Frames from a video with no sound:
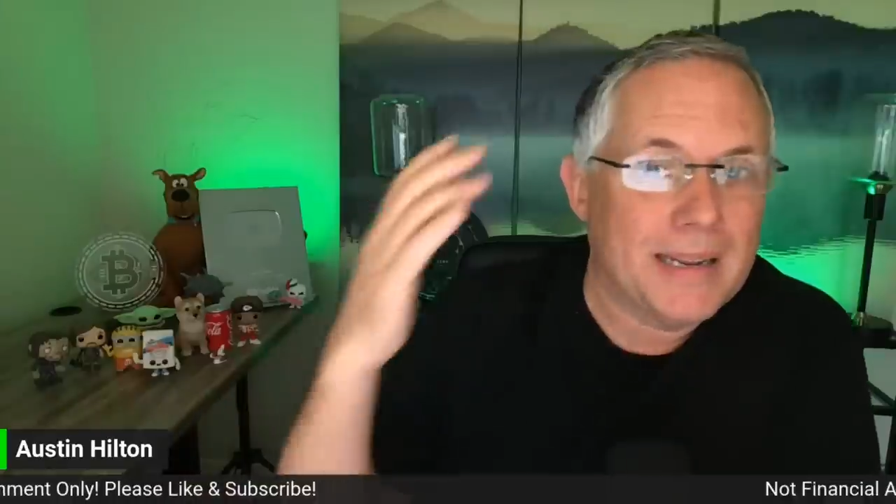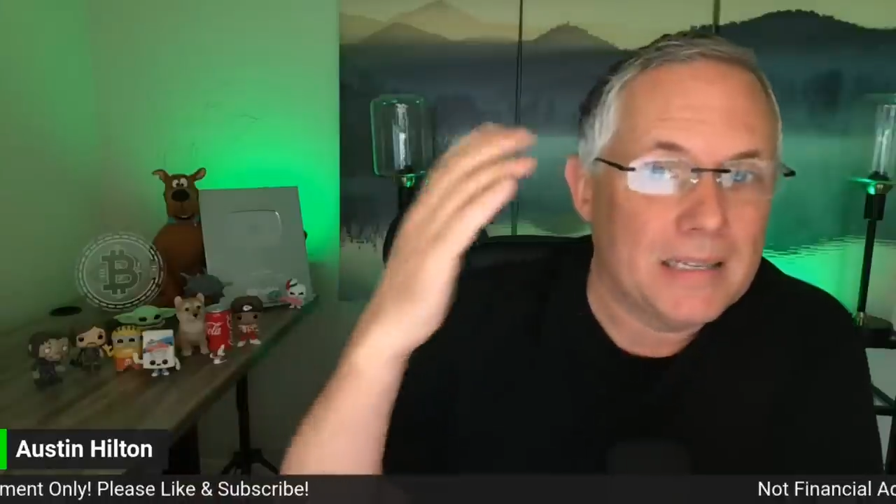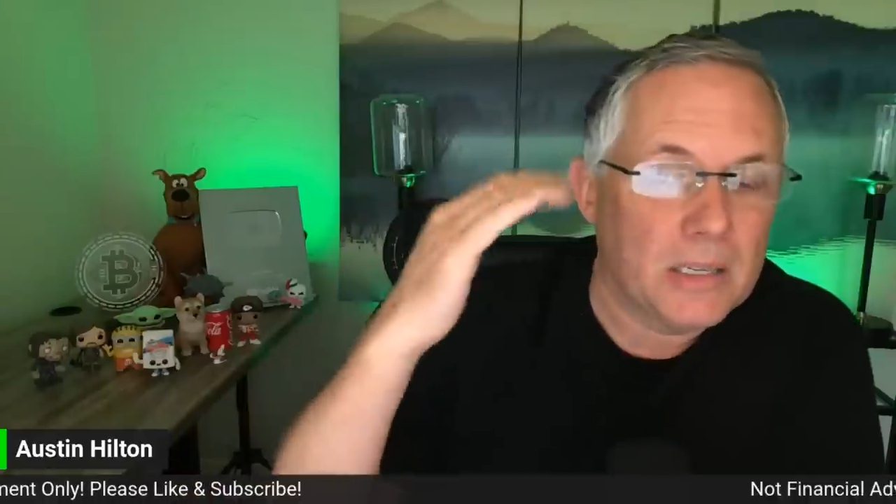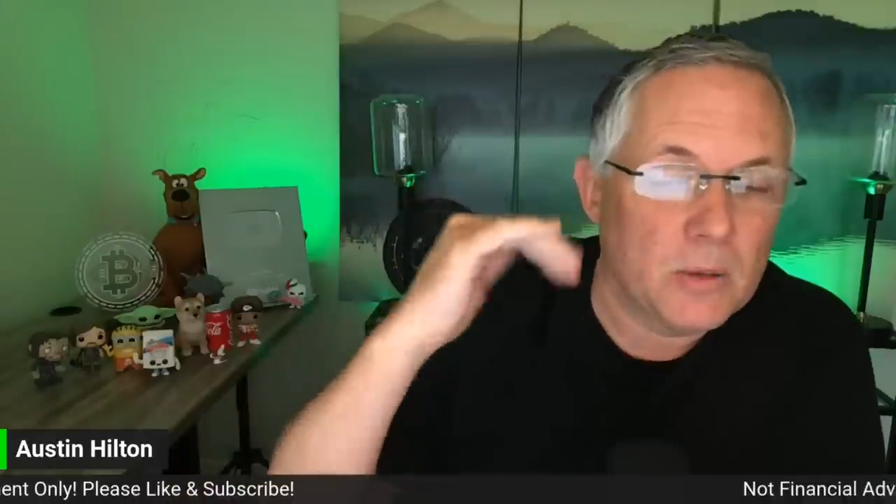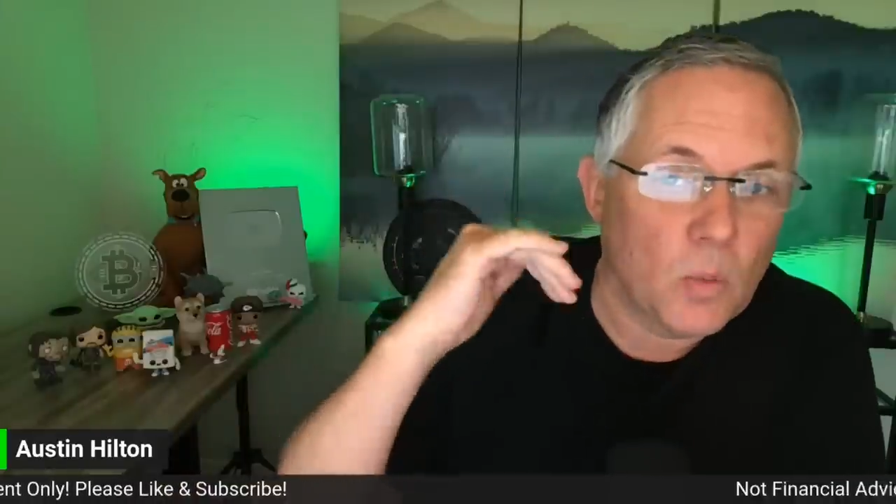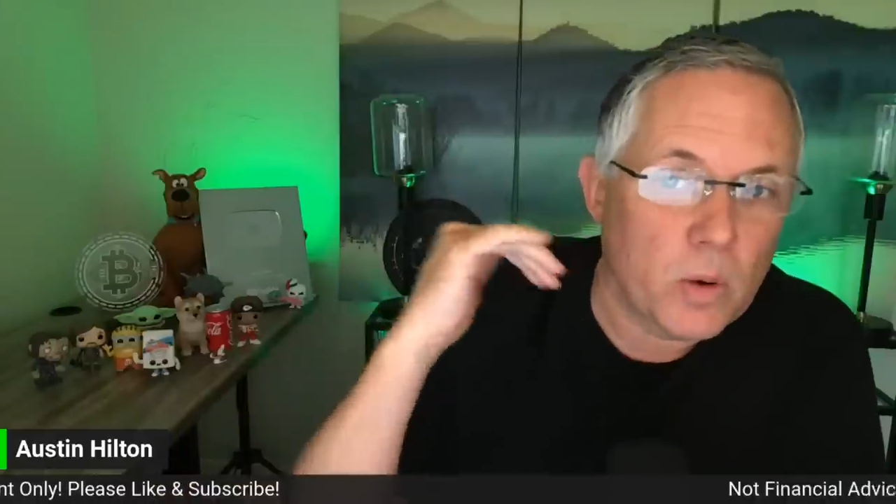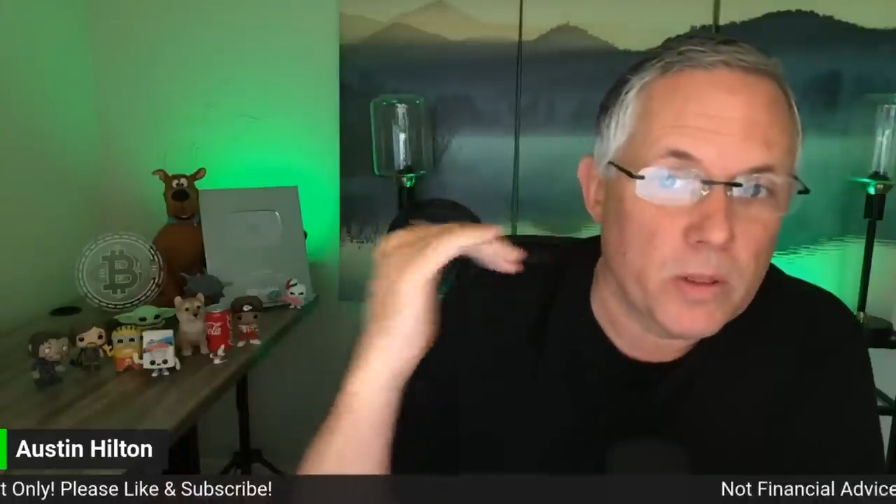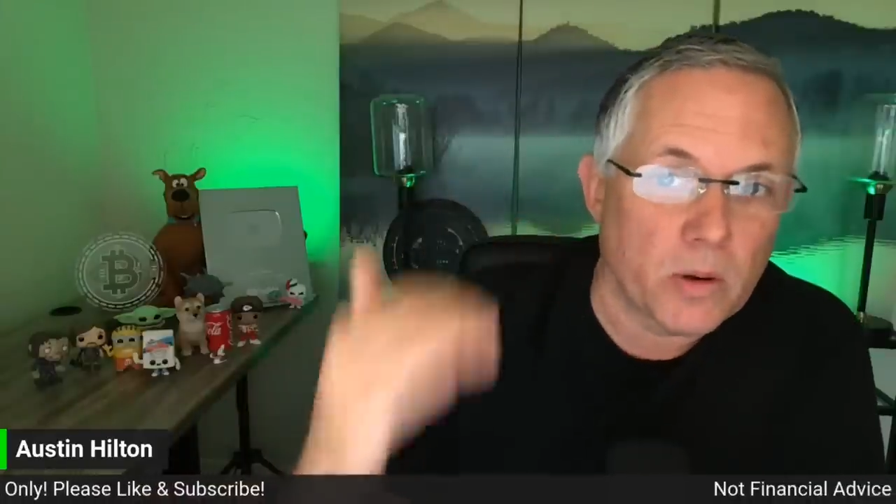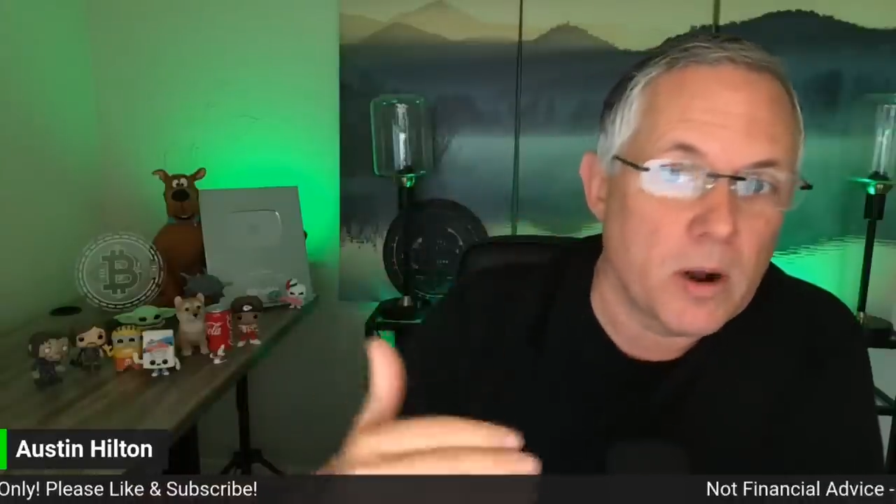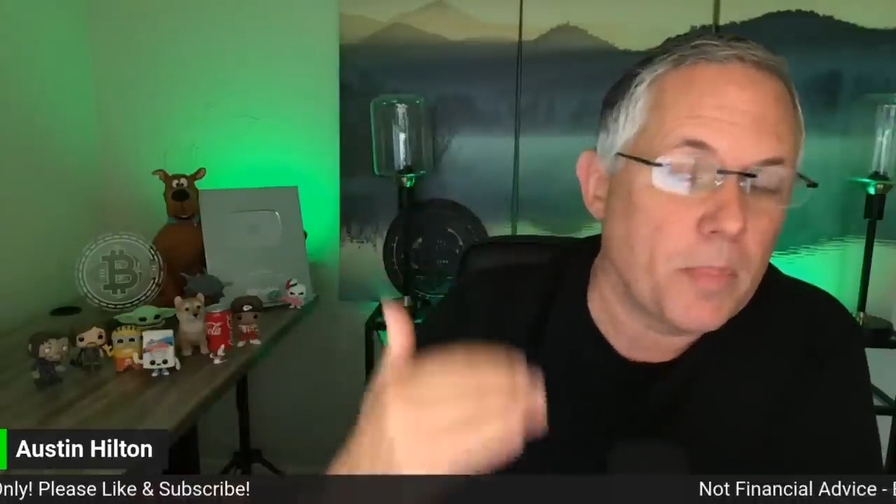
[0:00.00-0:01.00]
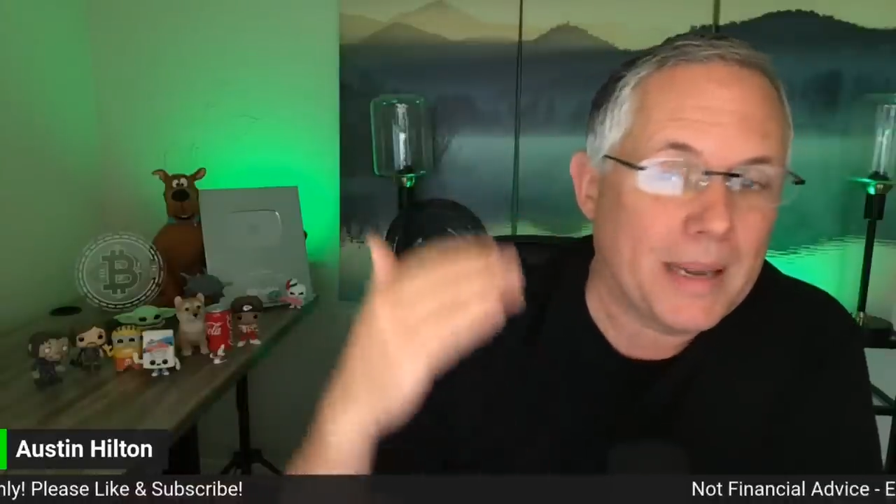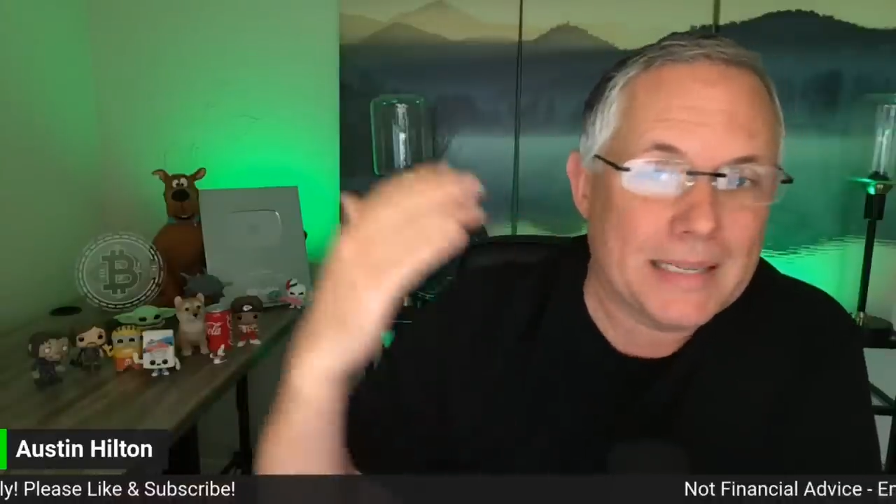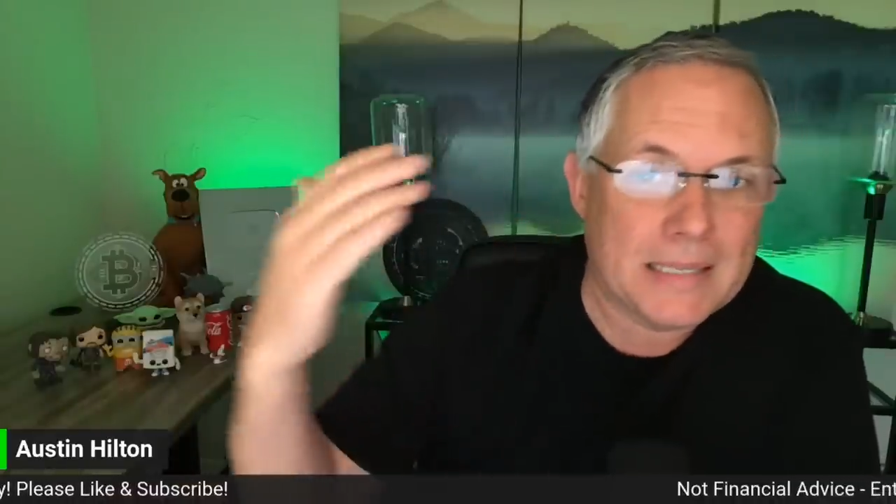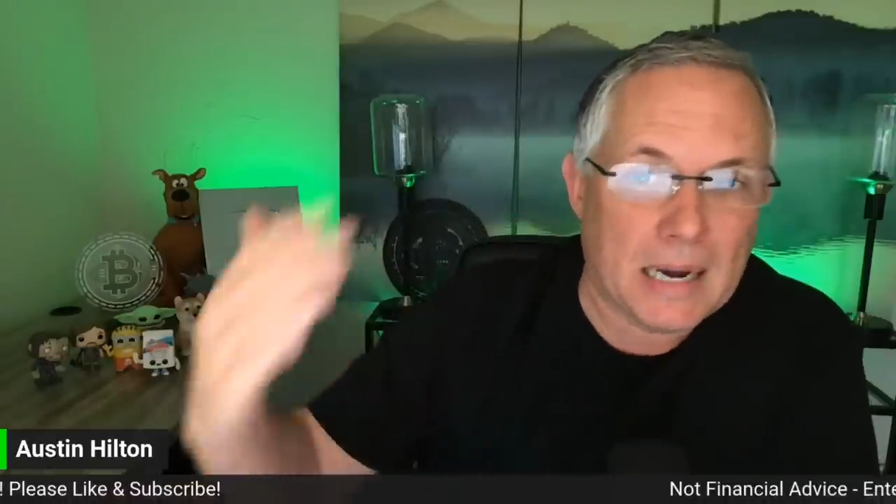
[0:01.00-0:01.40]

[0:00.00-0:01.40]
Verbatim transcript: and didn't wither up and